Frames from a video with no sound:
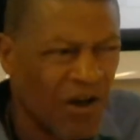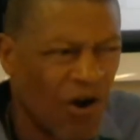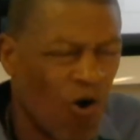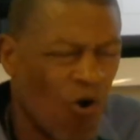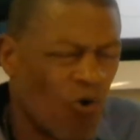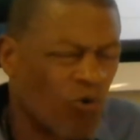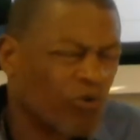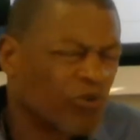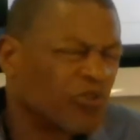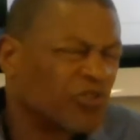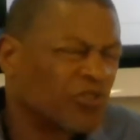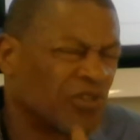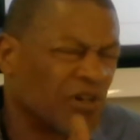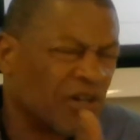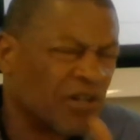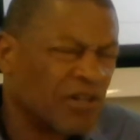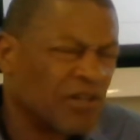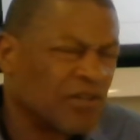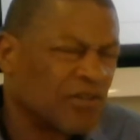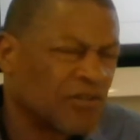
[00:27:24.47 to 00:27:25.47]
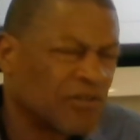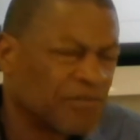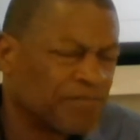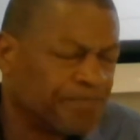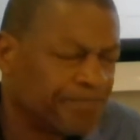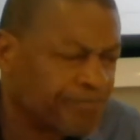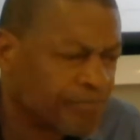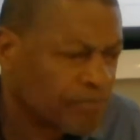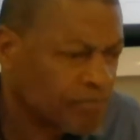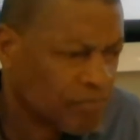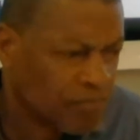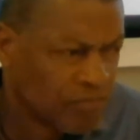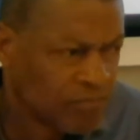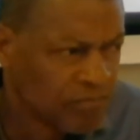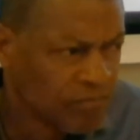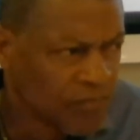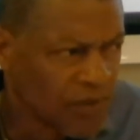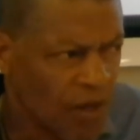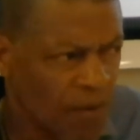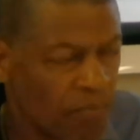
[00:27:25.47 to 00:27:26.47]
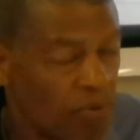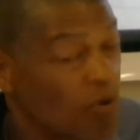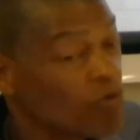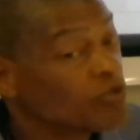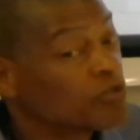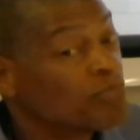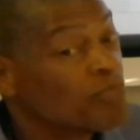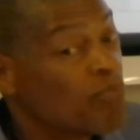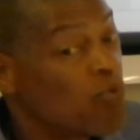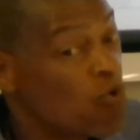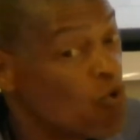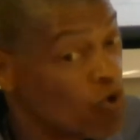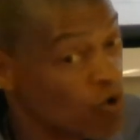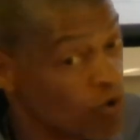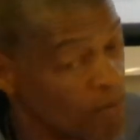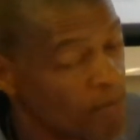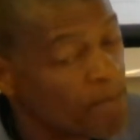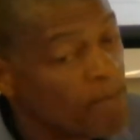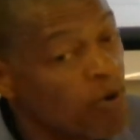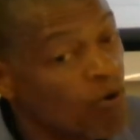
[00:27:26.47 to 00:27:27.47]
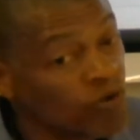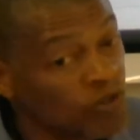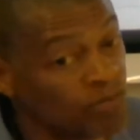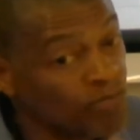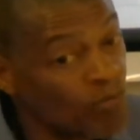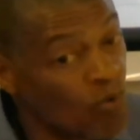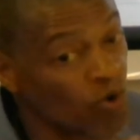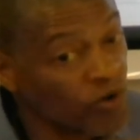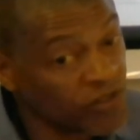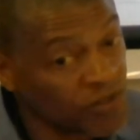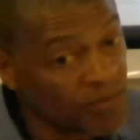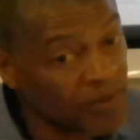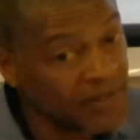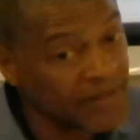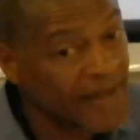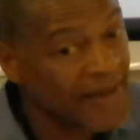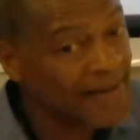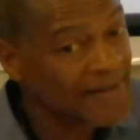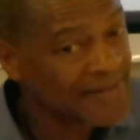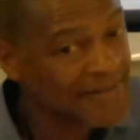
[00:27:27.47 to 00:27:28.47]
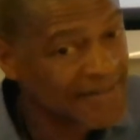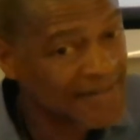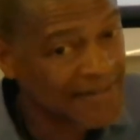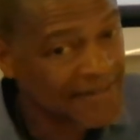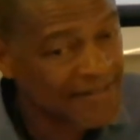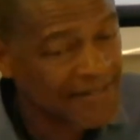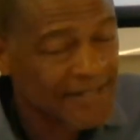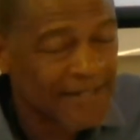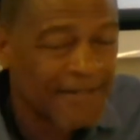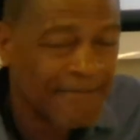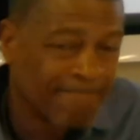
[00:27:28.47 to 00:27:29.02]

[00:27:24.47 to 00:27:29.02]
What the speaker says: Older studies, post-mortem analysis,